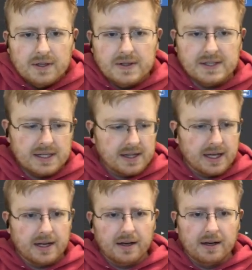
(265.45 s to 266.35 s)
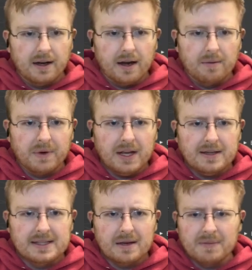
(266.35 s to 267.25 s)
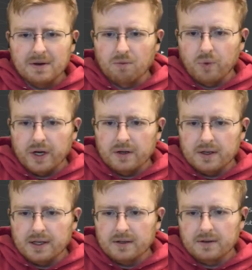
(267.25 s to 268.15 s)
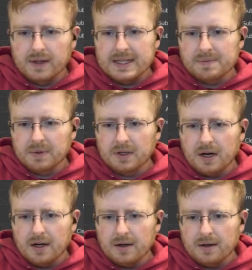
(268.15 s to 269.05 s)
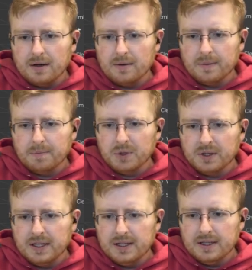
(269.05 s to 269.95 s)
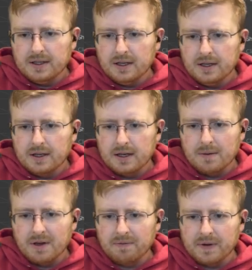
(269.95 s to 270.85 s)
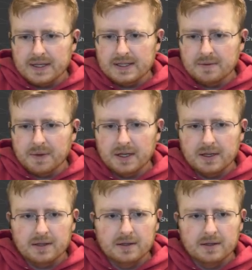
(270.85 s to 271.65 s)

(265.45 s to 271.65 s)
You see that? And I'm getting something weird here. That's probably gonna be fixed by,